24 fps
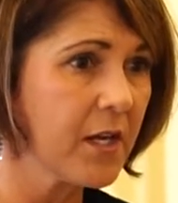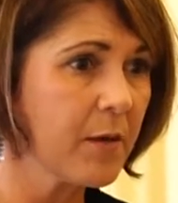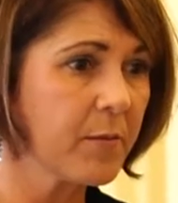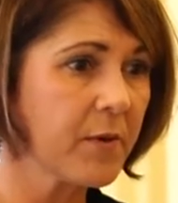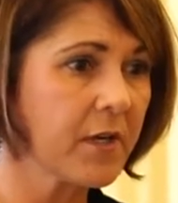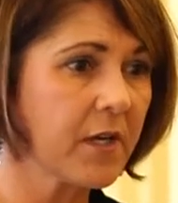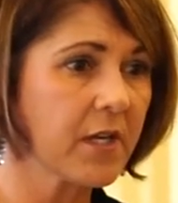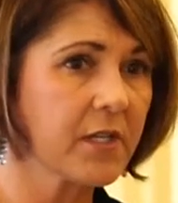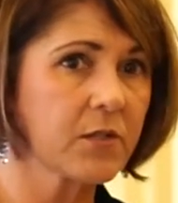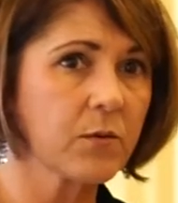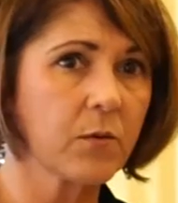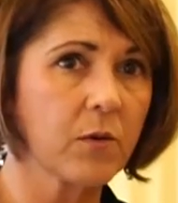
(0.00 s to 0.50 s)

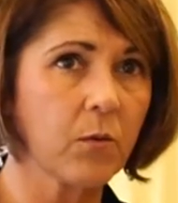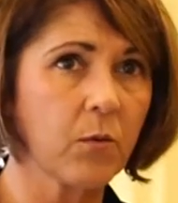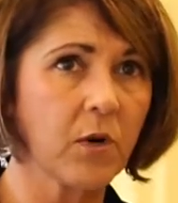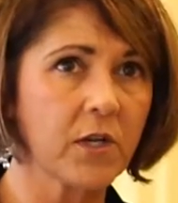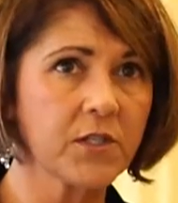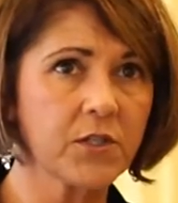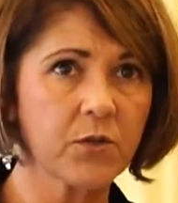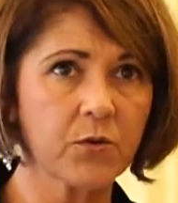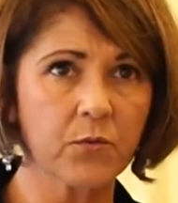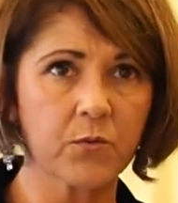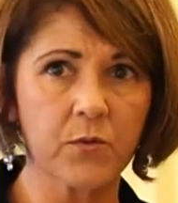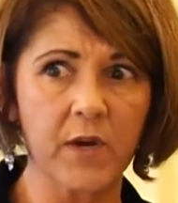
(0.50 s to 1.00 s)
because we
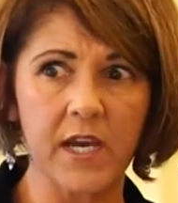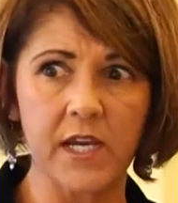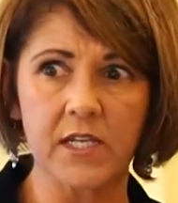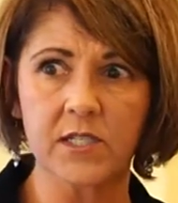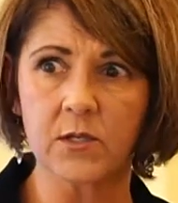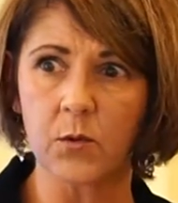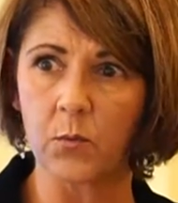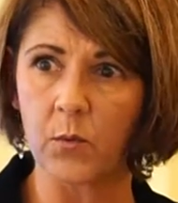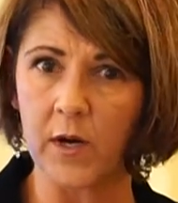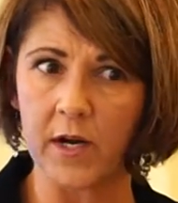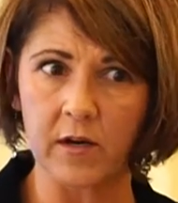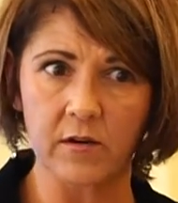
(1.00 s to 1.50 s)
want to
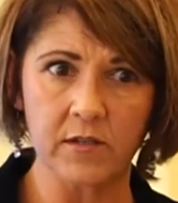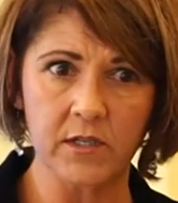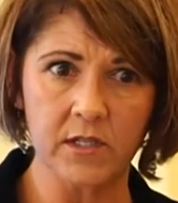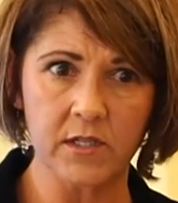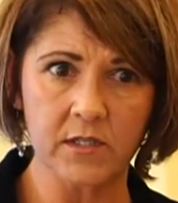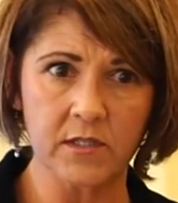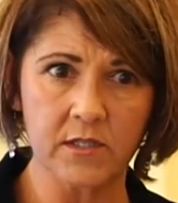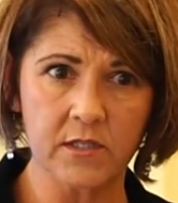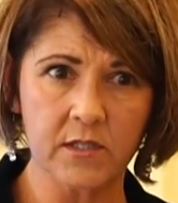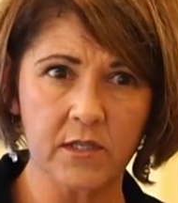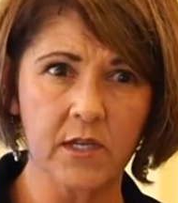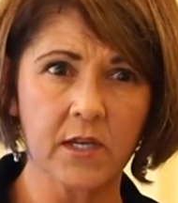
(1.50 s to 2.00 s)
raise
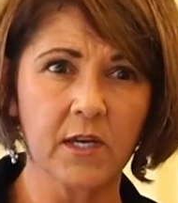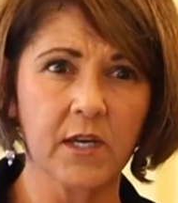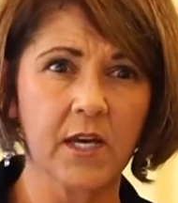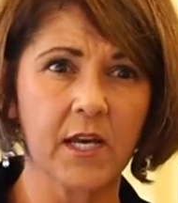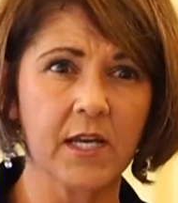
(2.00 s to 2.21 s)
awareness